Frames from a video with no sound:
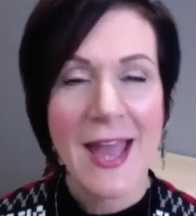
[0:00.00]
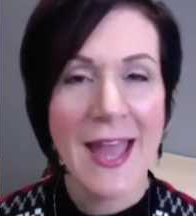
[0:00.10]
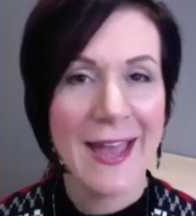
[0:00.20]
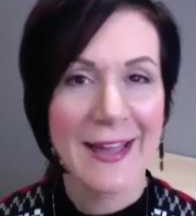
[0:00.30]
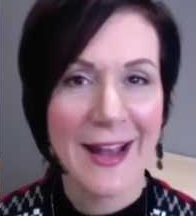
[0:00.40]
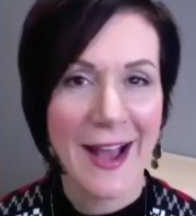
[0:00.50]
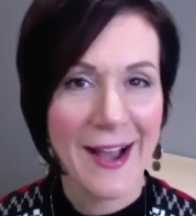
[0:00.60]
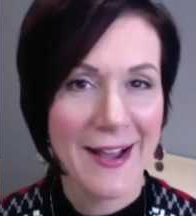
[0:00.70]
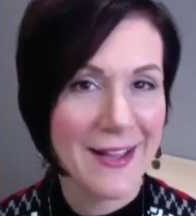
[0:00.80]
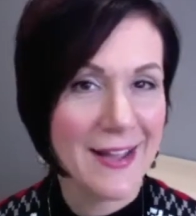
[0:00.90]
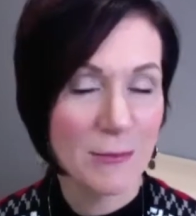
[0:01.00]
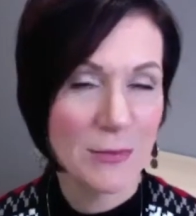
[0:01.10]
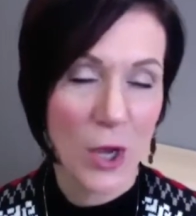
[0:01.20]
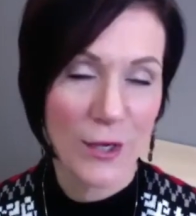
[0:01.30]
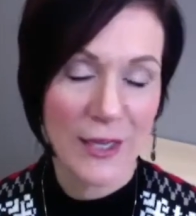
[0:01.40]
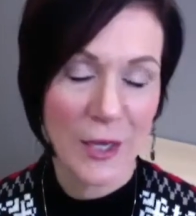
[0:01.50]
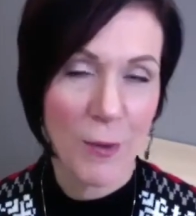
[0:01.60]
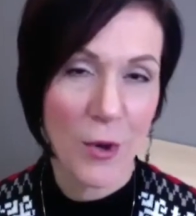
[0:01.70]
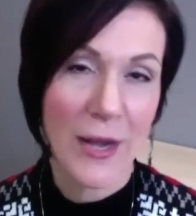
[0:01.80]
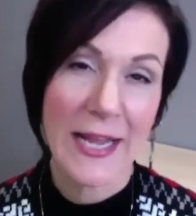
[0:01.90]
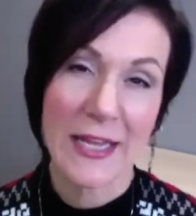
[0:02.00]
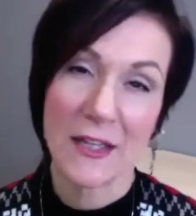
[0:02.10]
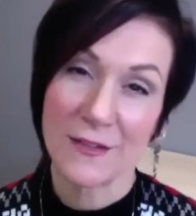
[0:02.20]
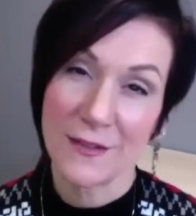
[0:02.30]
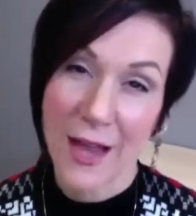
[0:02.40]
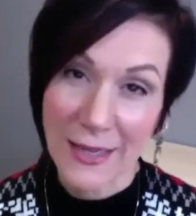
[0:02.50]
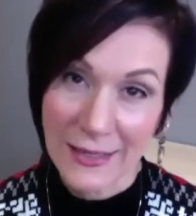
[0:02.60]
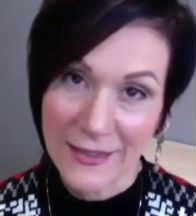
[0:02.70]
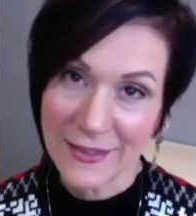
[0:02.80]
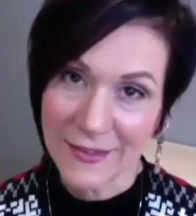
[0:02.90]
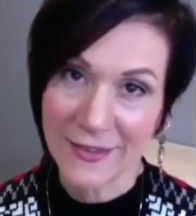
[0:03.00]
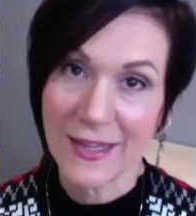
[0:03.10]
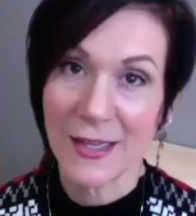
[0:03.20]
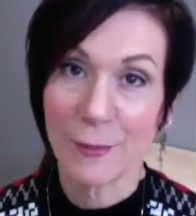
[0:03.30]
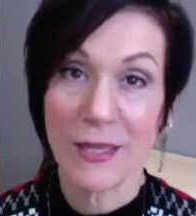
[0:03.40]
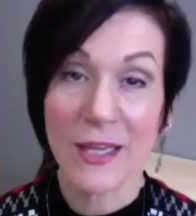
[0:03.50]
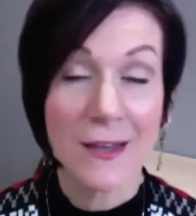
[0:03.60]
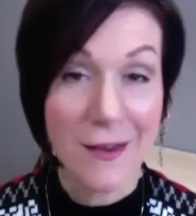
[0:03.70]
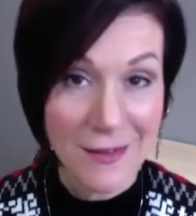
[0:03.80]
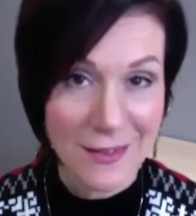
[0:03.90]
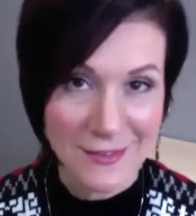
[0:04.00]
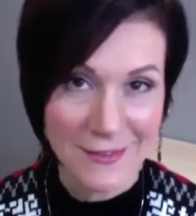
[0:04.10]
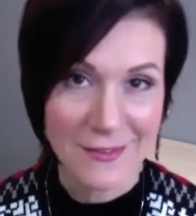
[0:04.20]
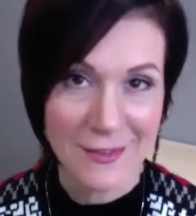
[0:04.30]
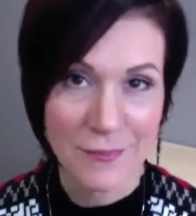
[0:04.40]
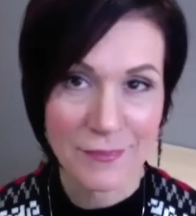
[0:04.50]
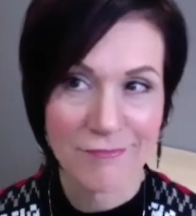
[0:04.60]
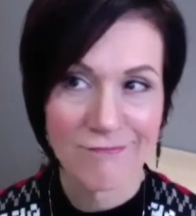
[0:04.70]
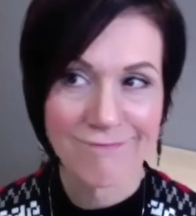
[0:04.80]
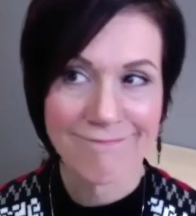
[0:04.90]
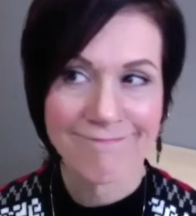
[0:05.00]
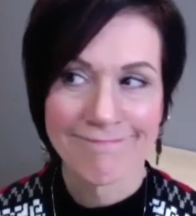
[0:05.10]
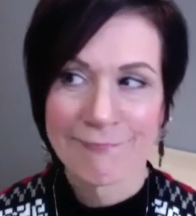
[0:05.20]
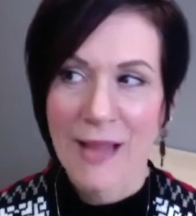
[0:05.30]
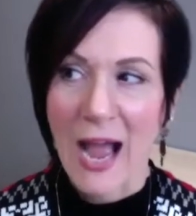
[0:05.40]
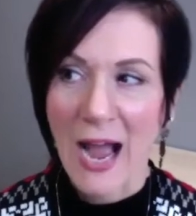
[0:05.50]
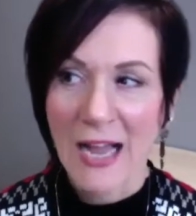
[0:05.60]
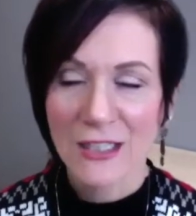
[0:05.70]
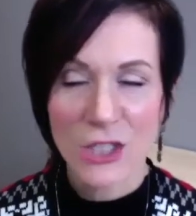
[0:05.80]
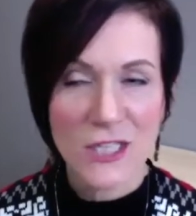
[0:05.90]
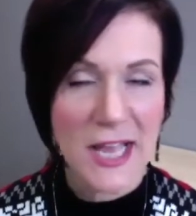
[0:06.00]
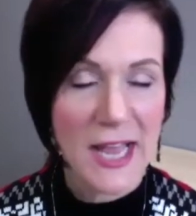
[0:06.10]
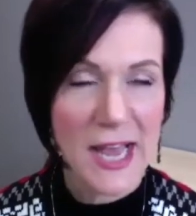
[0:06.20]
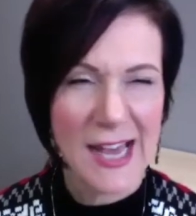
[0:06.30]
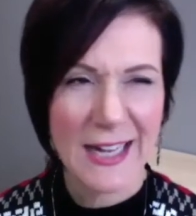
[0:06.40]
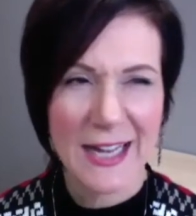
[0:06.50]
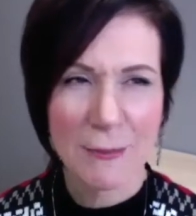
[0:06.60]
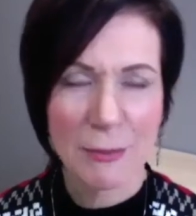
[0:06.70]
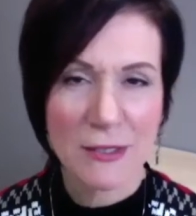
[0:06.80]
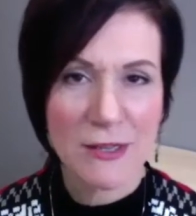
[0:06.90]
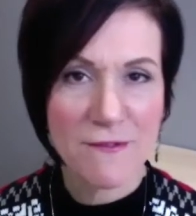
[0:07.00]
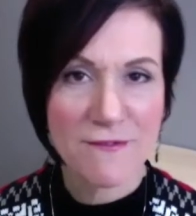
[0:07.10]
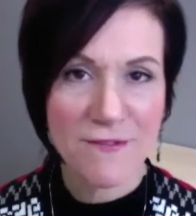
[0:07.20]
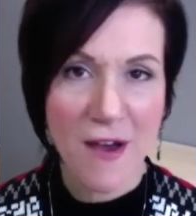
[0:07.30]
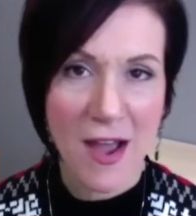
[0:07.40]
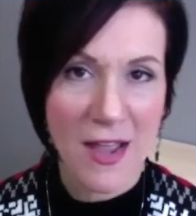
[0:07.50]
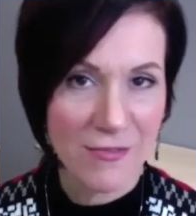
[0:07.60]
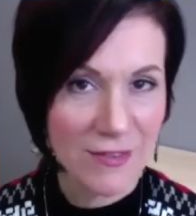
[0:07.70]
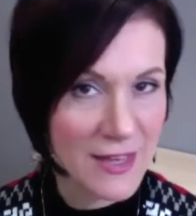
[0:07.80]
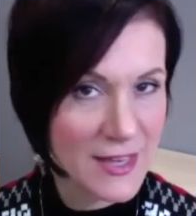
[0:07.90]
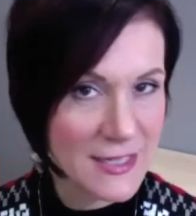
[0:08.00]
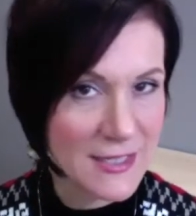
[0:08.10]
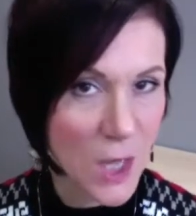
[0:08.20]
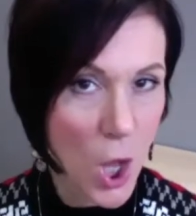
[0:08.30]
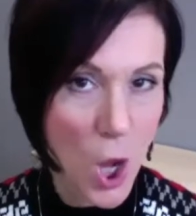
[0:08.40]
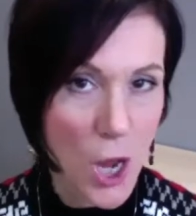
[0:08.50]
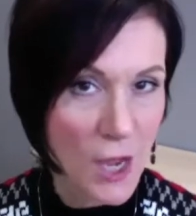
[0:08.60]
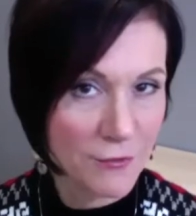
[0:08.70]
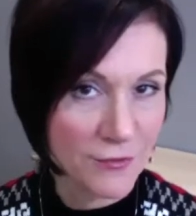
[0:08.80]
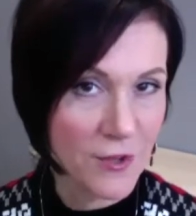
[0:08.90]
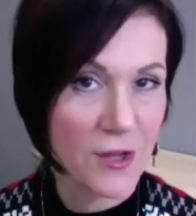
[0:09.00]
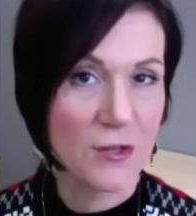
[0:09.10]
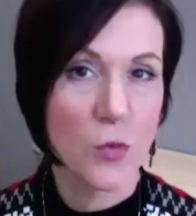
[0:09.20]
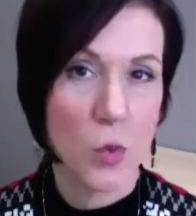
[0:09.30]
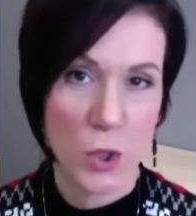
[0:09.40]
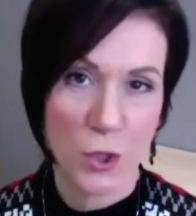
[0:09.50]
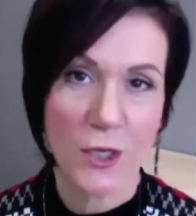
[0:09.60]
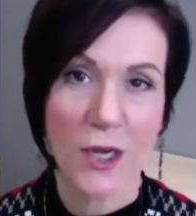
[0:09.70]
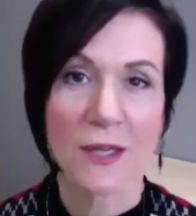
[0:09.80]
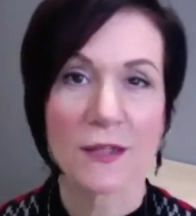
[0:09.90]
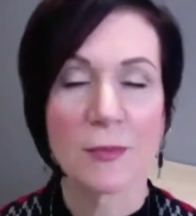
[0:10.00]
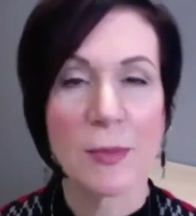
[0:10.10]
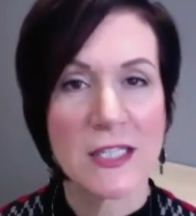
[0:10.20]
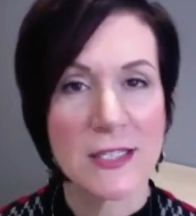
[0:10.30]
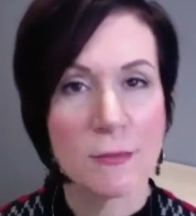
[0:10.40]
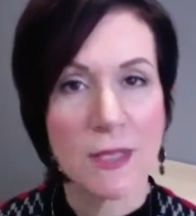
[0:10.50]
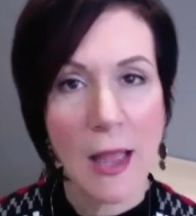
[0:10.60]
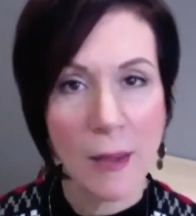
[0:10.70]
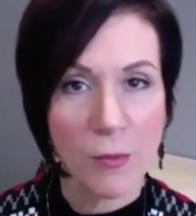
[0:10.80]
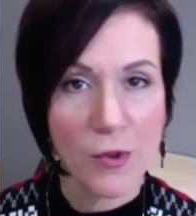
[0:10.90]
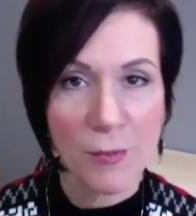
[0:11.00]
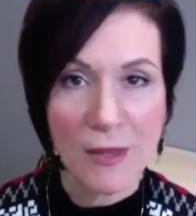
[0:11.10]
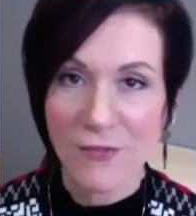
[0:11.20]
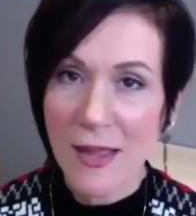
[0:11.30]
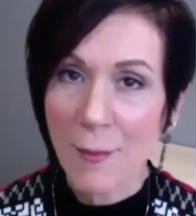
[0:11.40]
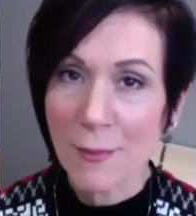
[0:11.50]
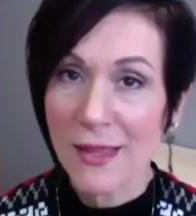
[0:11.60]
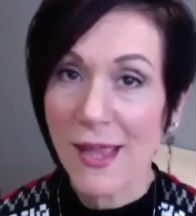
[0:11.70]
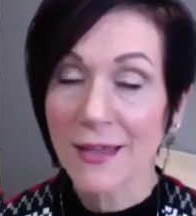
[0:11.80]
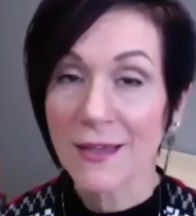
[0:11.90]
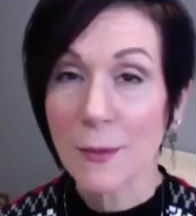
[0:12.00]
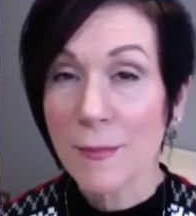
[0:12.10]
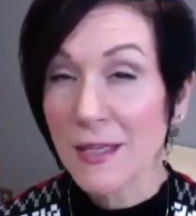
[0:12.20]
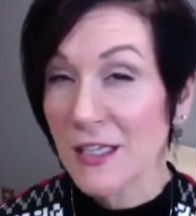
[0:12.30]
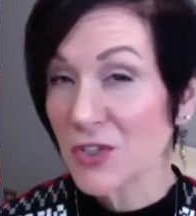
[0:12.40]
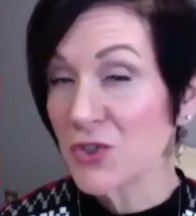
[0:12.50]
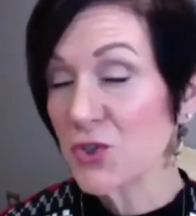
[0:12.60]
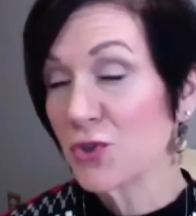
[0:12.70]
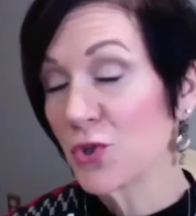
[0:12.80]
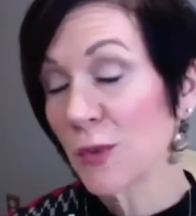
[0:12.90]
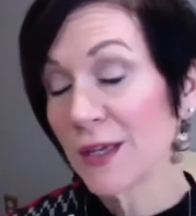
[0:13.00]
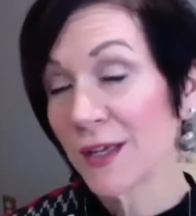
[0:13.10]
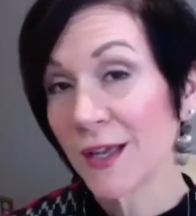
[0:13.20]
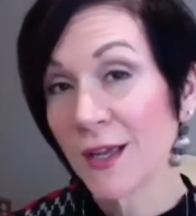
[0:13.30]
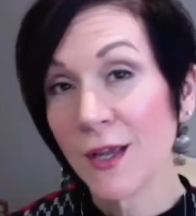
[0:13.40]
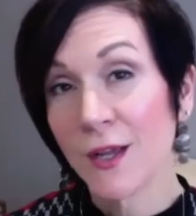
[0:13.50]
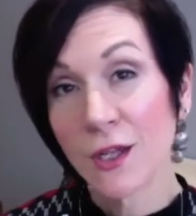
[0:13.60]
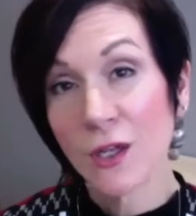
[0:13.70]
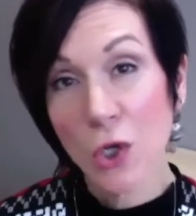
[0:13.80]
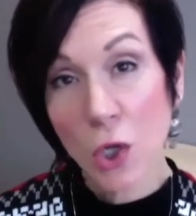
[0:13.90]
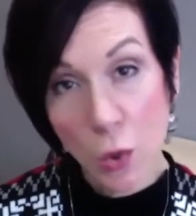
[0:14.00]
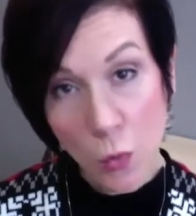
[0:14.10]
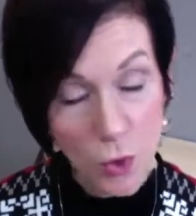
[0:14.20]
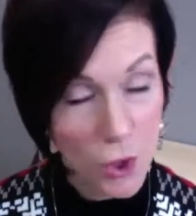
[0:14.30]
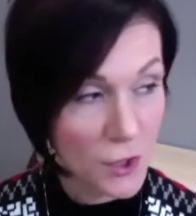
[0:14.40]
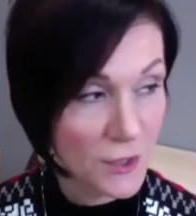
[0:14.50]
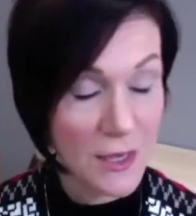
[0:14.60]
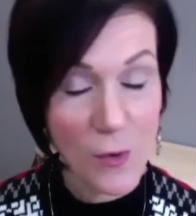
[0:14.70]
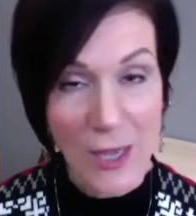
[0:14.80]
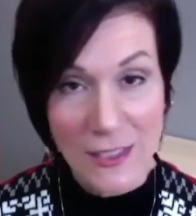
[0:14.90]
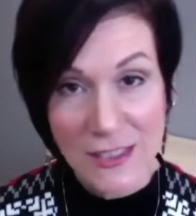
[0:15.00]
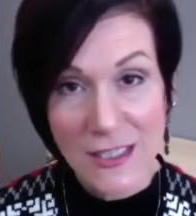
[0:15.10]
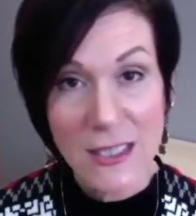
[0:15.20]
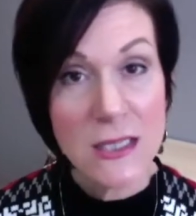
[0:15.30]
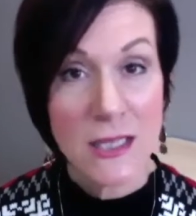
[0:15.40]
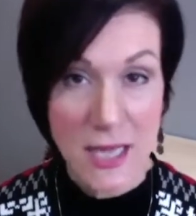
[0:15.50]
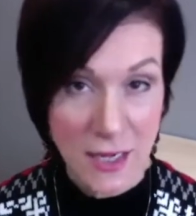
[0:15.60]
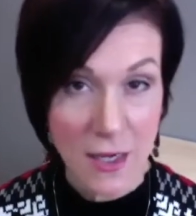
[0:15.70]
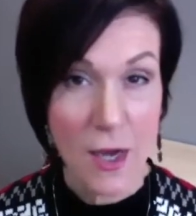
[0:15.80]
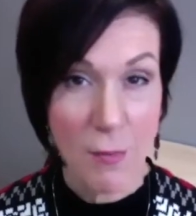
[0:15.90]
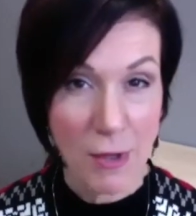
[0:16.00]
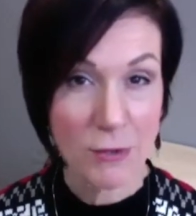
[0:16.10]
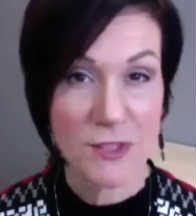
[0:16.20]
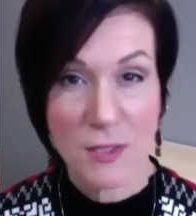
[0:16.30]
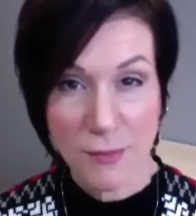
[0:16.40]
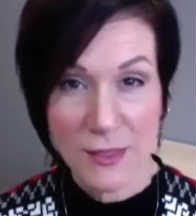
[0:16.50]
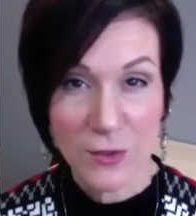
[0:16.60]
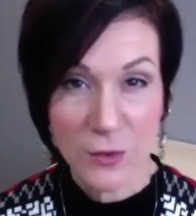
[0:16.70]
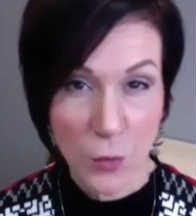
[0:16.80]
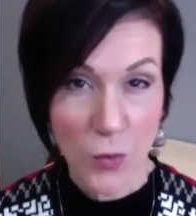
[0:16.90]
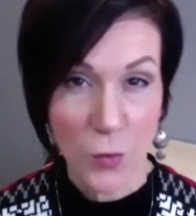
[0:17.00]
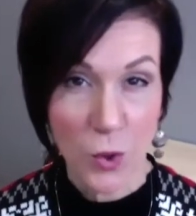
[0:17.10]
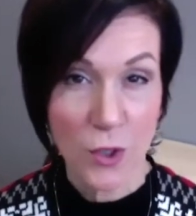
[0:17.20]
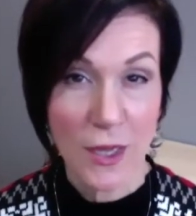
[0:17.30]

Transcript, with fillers: And I am talking about anxiety today because I just had, I believe, five days off of work, spent some time with my family, and committed to doing no work. No, I did think about some things with work.